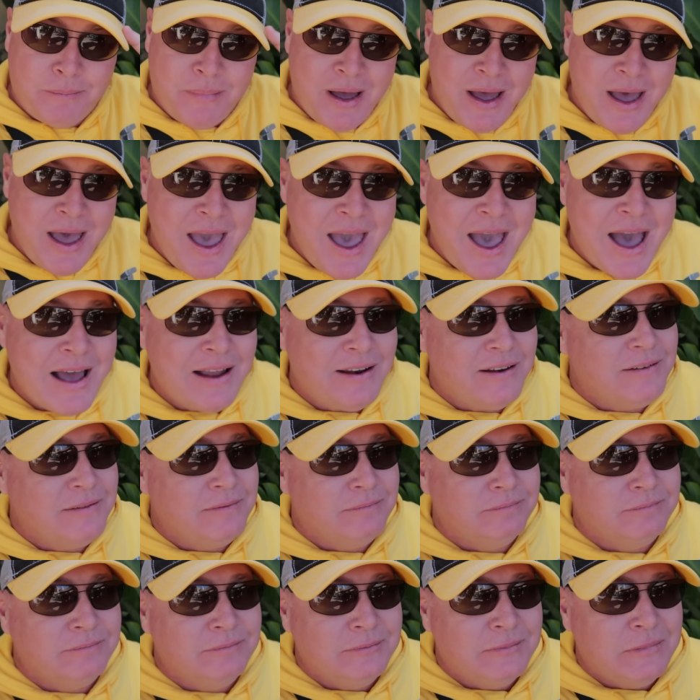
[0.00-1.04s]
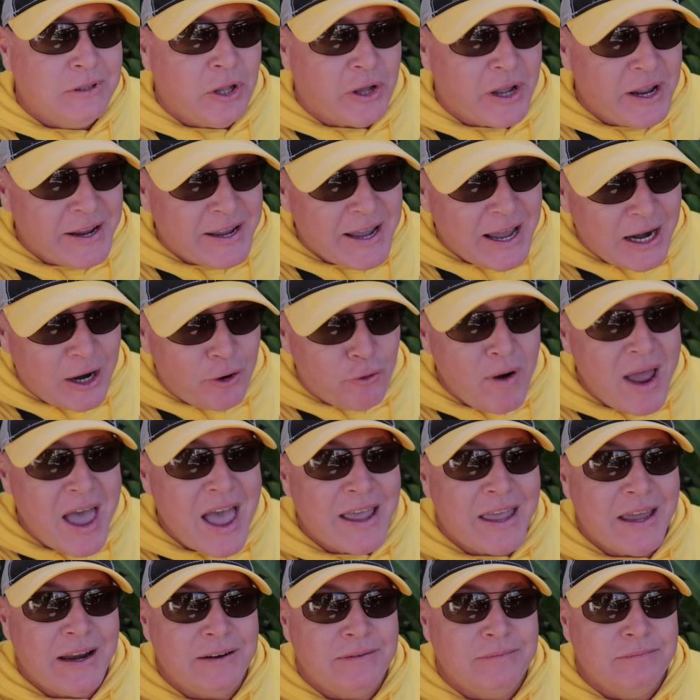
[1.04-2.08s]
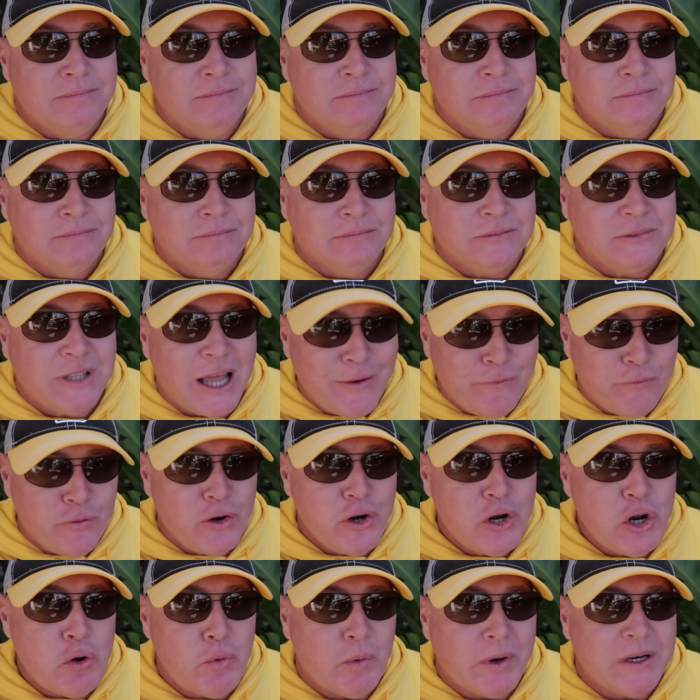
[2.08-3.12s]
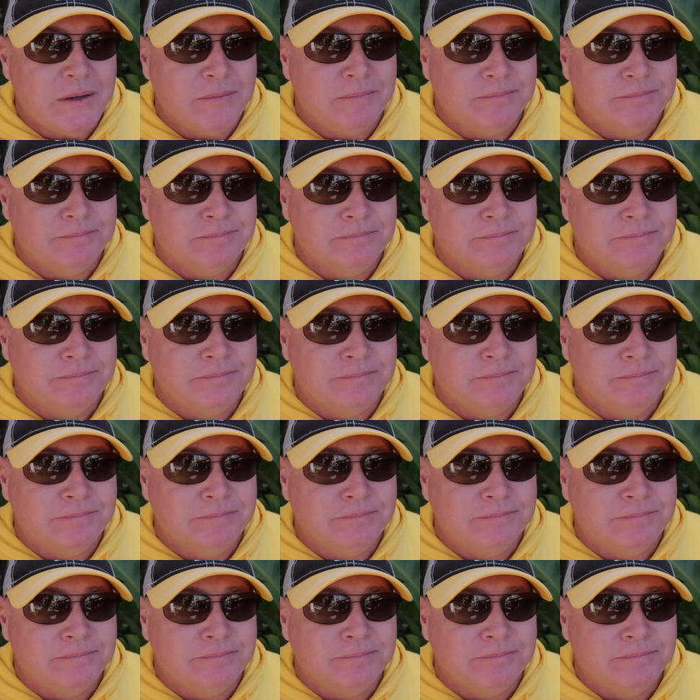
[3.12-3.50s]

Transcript: My hat. Looking kind of ragged. Time for a new one.